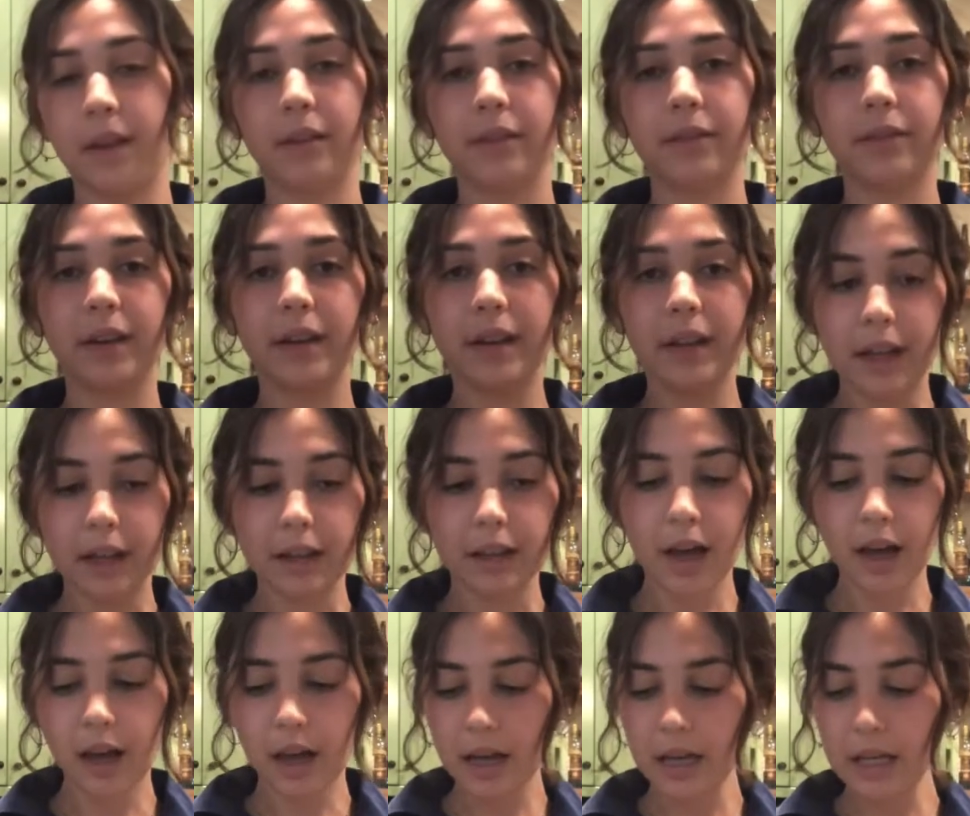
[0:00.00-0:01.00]

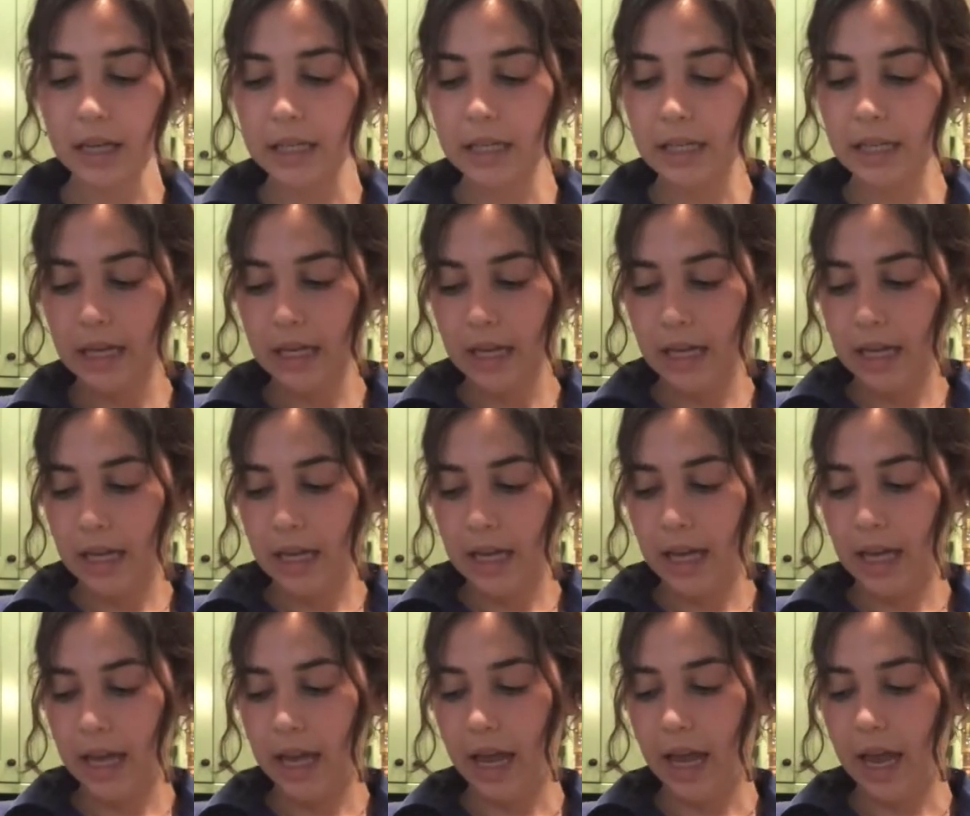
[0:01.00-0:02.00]
vanilla,
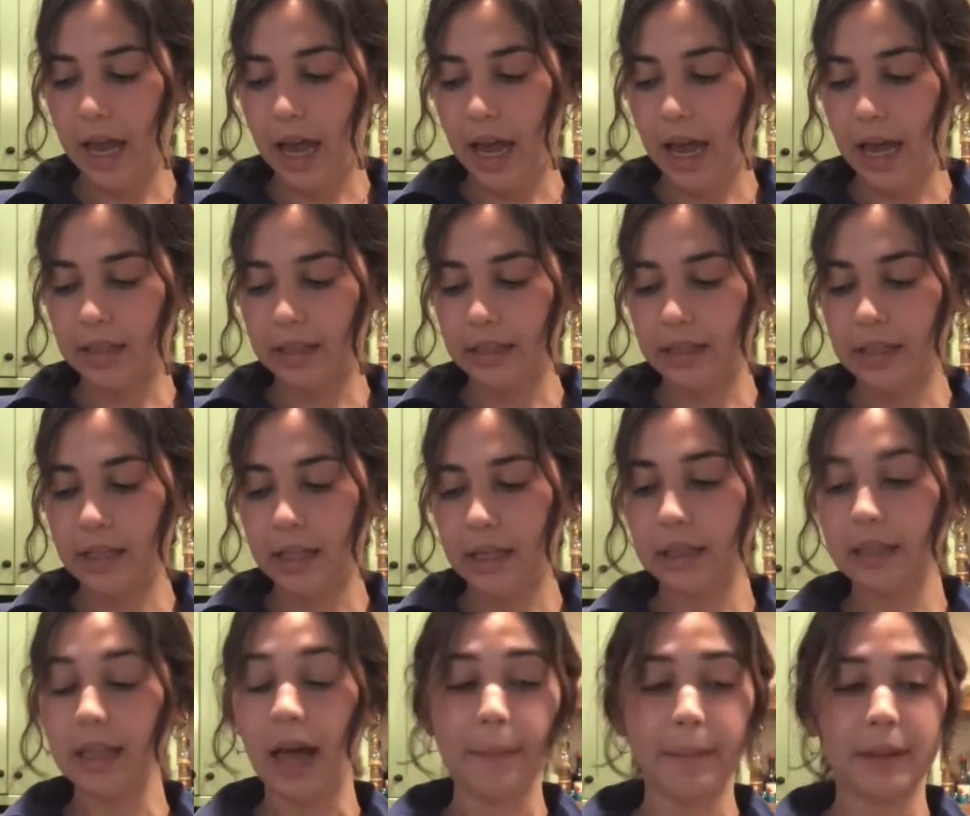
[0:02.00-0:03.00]
and
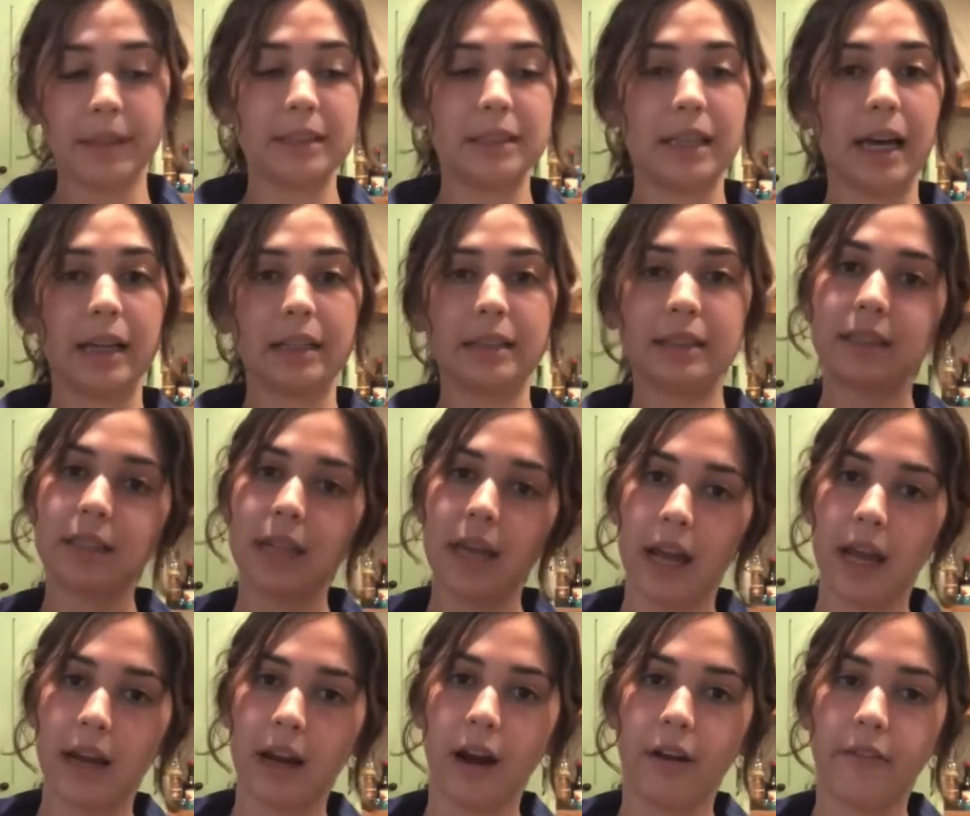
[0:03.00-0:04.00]
lemon zest,
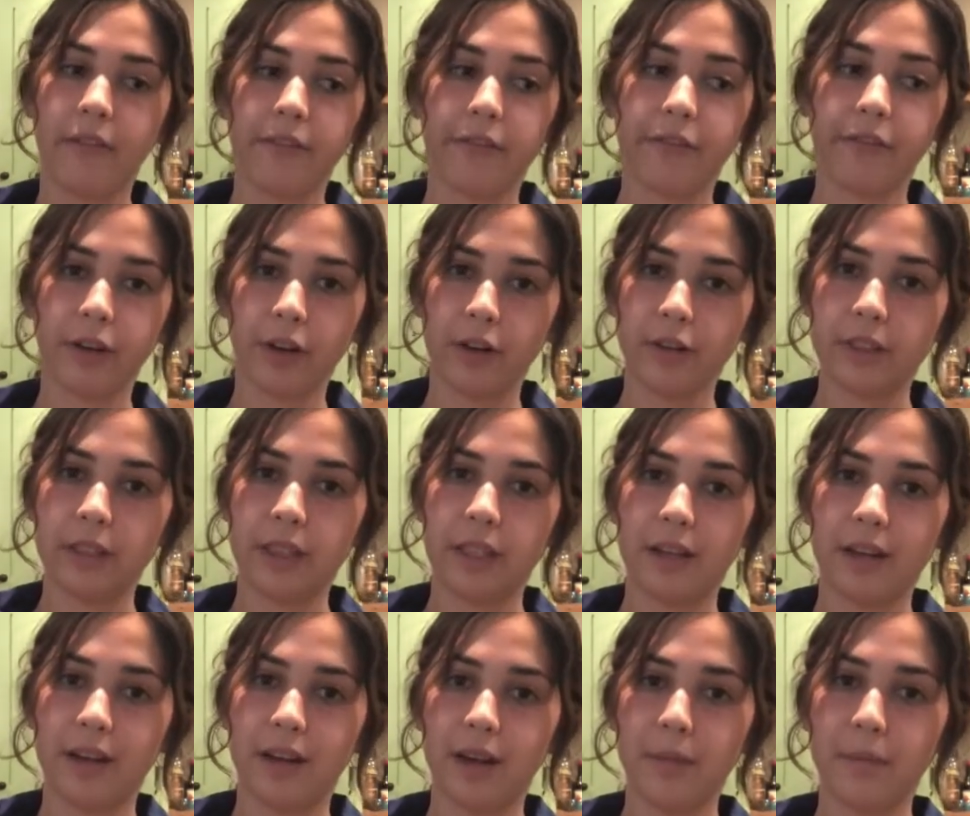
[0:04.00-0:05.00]
and our
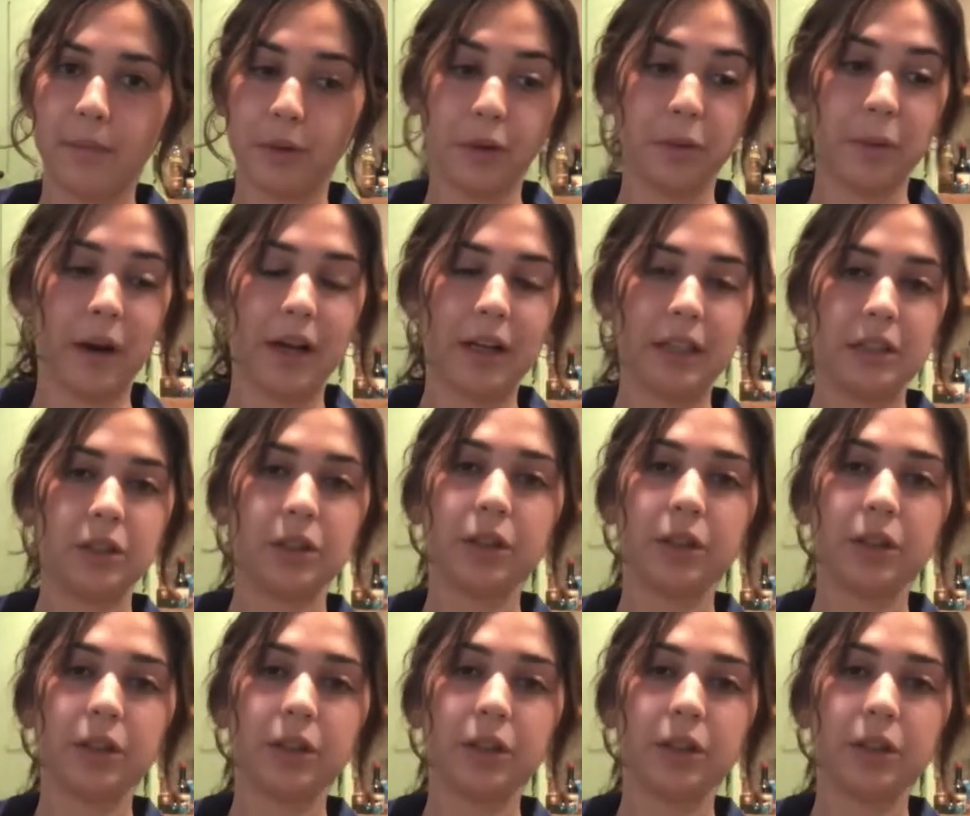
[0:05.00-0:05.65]
frozen blueberries.